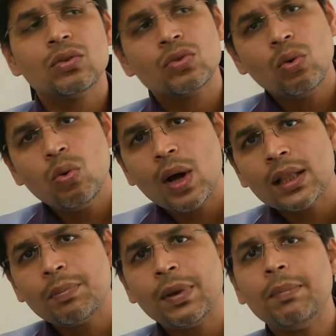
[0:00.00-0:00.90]
So who are
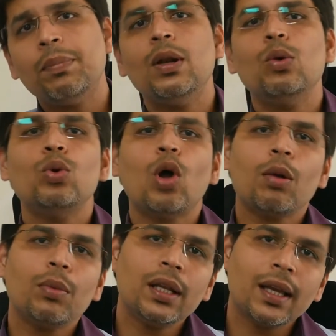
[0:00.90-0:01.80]
the people who
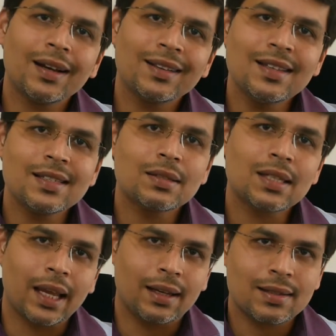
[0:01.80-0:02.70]
normally get these
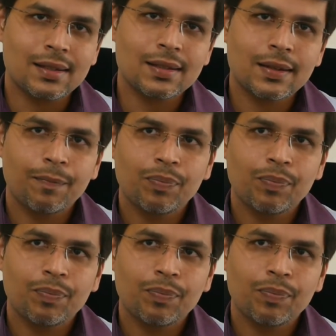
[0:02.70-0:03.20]
sinuses?